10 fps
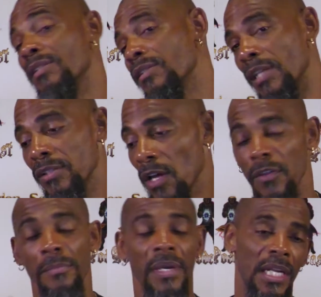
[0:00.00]
It's
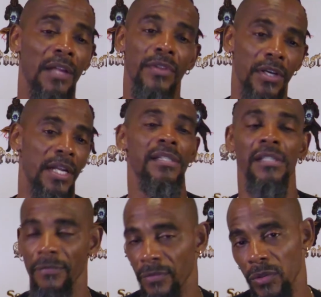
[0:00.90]
other men out there that
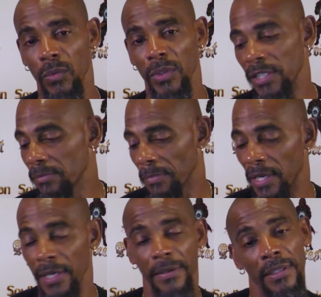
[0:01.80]
suffer through this,
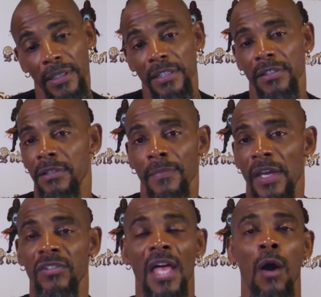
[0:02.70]
man.
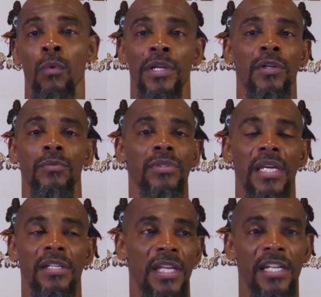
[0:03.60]
It's not one of those
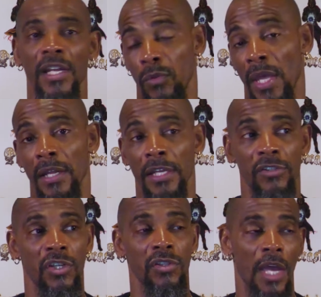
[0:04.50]
things that is
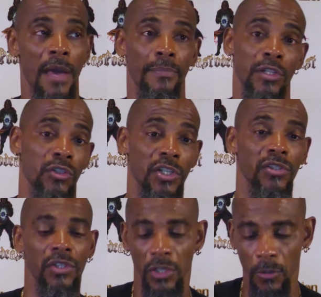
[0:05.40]
just happening
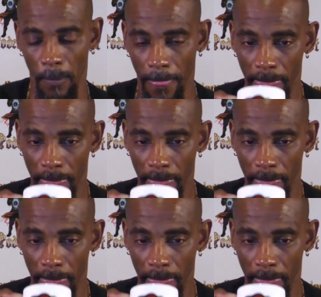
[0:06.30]
just to you.